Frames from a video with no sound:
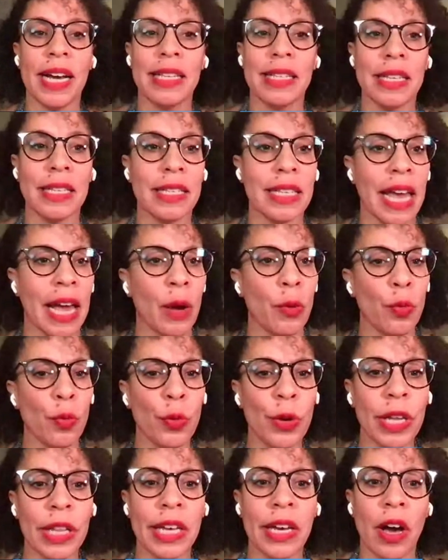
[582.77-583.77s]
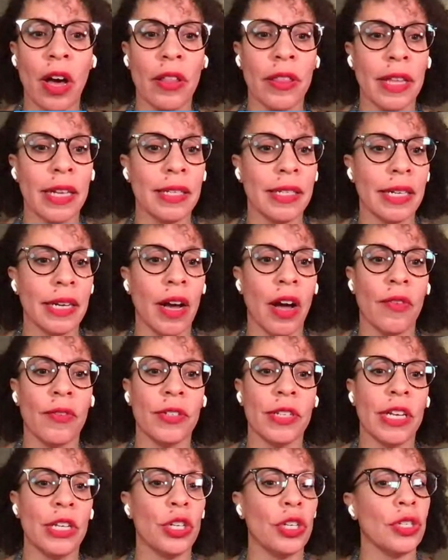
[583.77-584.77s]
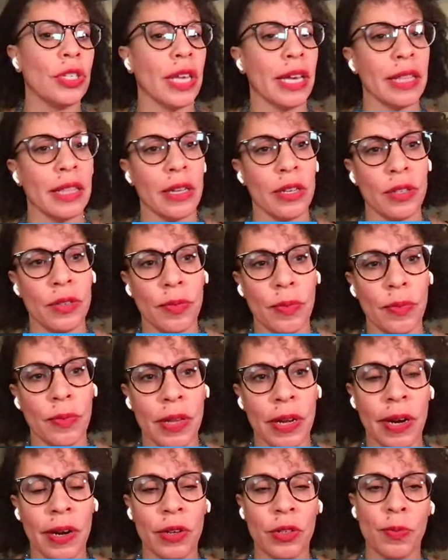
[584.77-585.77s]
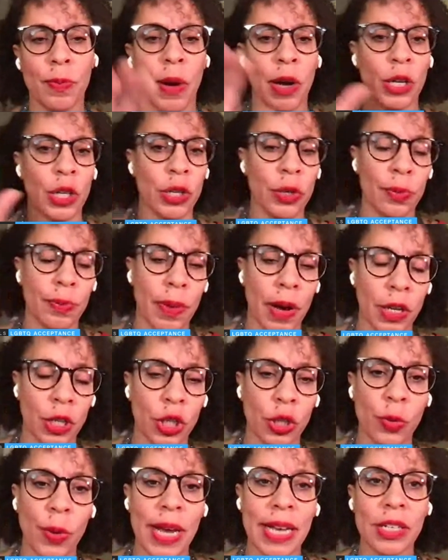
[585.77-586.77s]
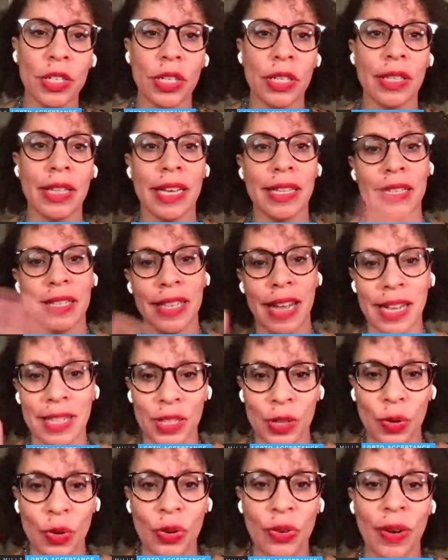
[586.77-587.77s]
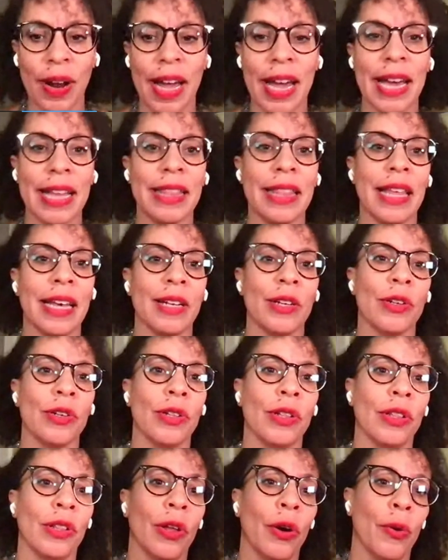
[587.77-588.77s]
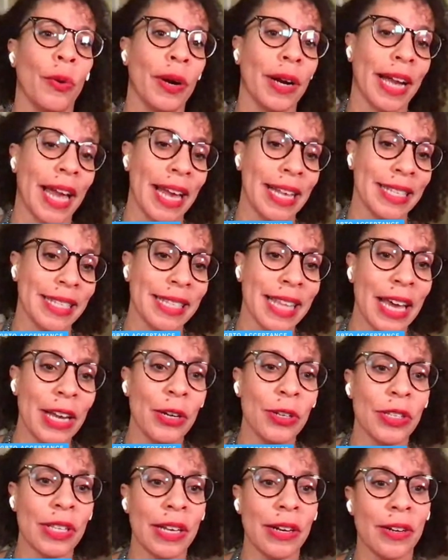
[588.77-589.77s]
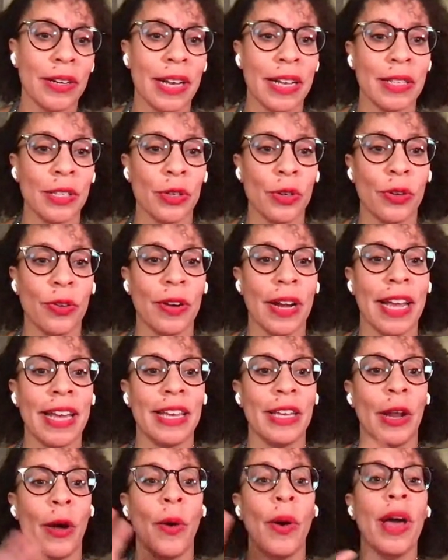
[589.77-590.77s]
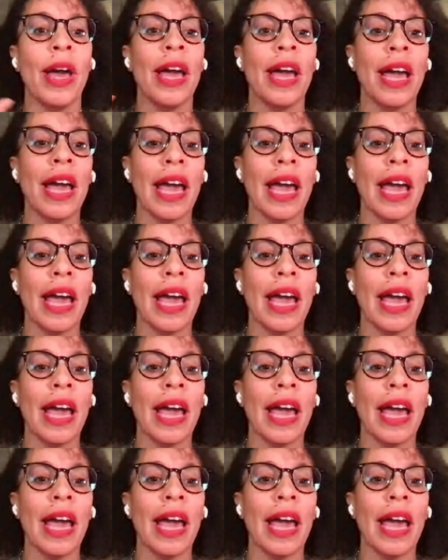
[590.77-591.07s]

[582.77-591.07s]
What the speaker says: because it's like really authentic conversations. Like there's punctuation that's not so great. There are lowercase letters that are not so great, you know.